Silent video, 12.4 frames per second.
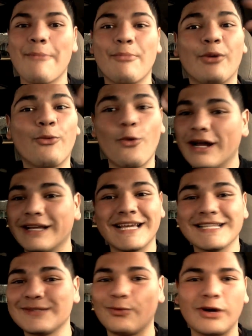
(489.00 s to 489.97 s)
But
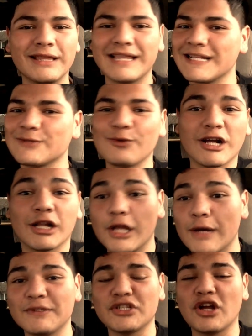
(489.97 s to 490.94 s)
guess what? That's what
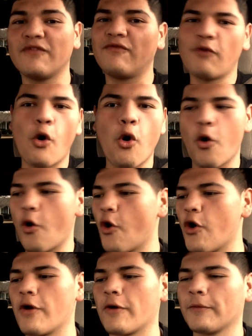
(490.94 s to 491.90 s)
clubs are
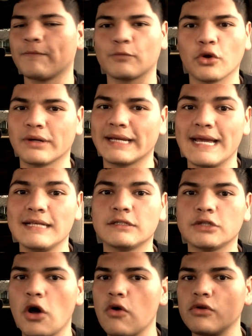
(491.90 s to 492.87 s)
for. Okay,
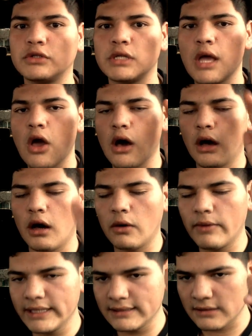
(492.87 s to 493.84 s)
so
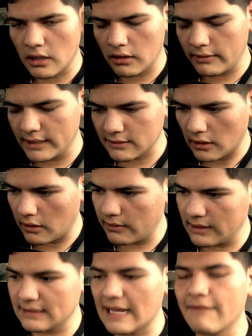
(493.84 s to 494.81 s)
always
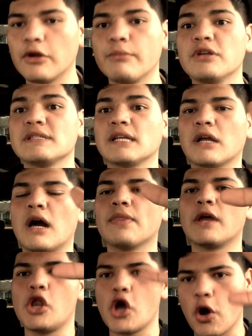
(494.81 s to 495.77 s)
have your music on
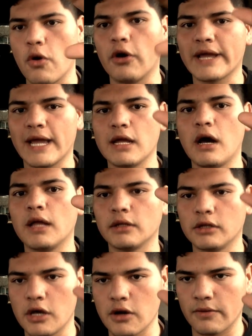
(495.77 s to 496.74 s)
the low, okay? On
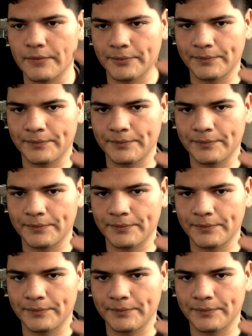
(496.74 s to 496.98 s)
the low.